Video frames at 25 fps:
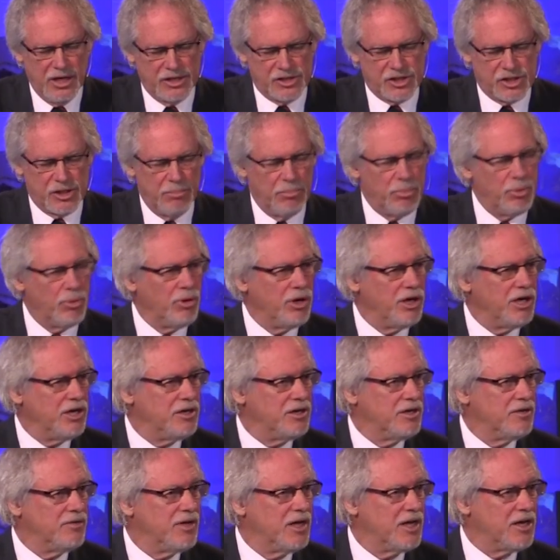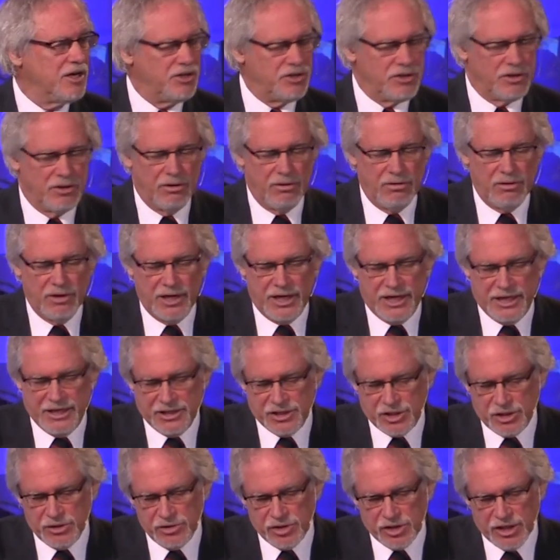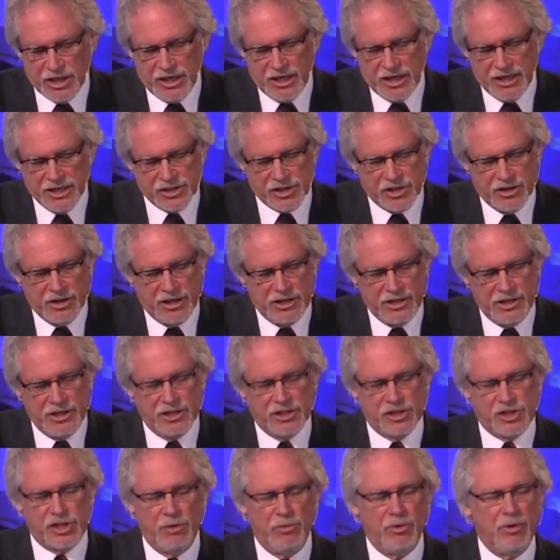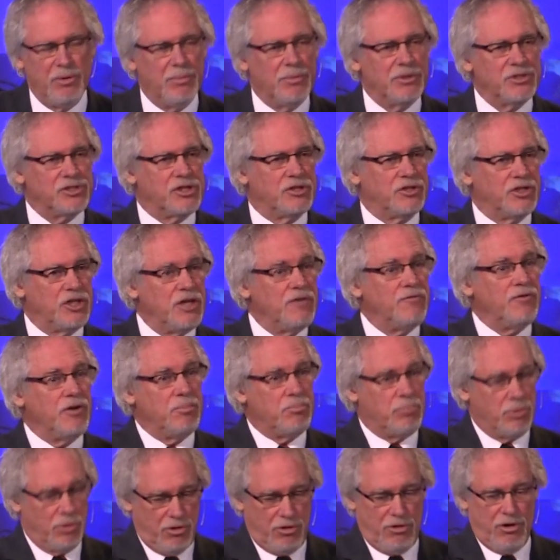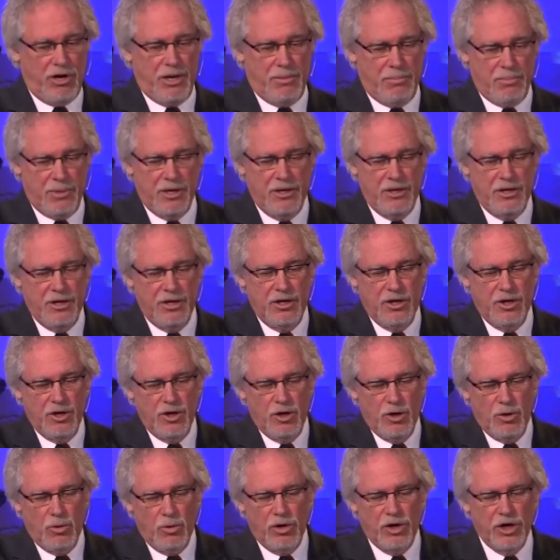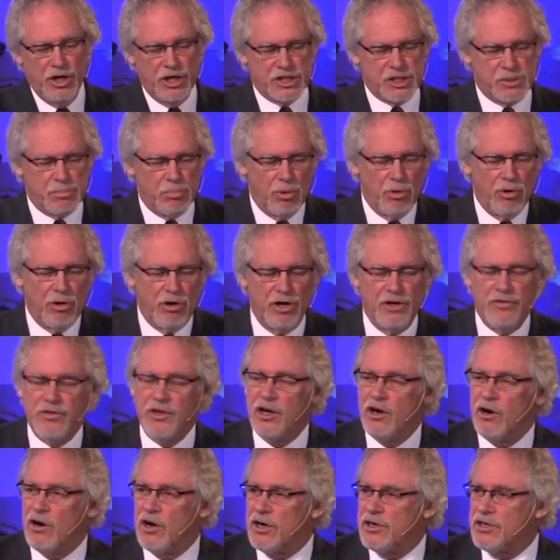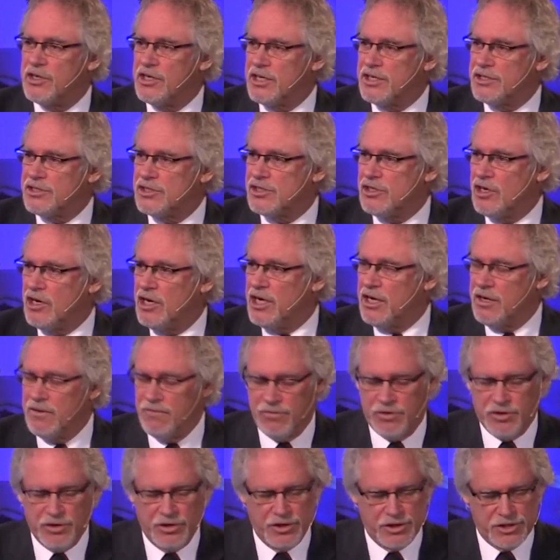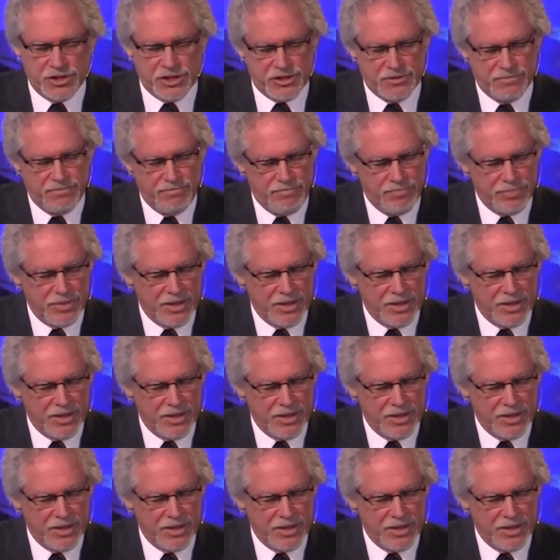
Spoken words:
At some point in that eternal night, Susanna has an idea. She remembers a TV program where an explorer in the Arctic is dying of thirst.